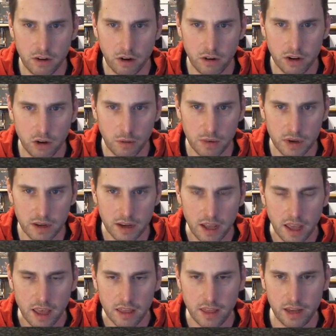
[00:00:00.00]
or a goblin,
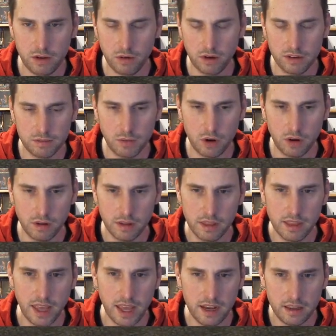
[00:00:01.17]
then you're small.
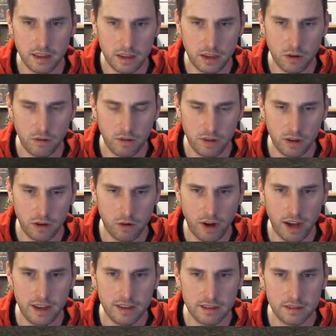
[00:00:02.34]
Then your
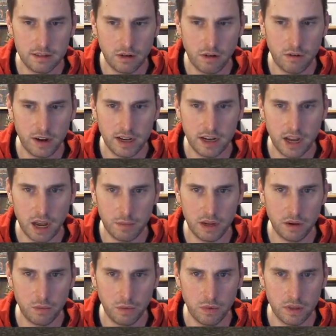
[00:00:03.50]
race is already
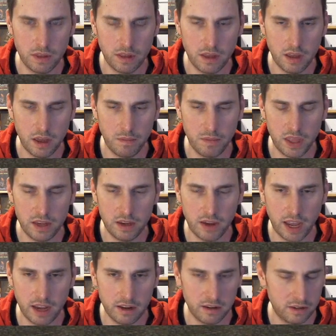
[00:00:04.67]
coming with. Then you
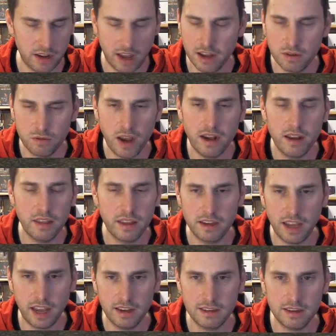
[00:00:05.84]
can't do anything
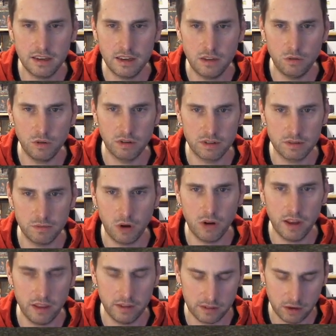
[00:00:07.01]
against it. You are
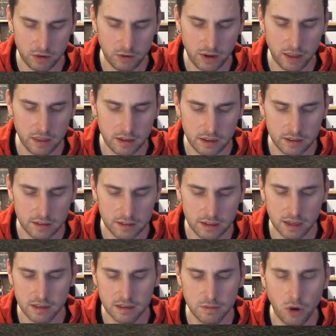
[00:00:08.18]
small, and so you get the
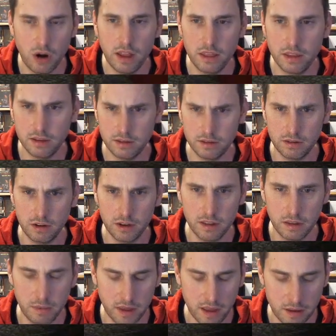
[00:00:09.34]
skill small. And this is not
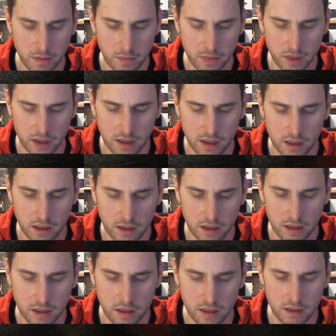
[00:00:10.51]

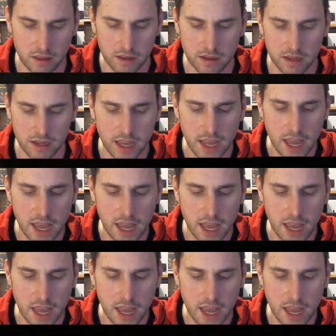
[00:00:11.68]
the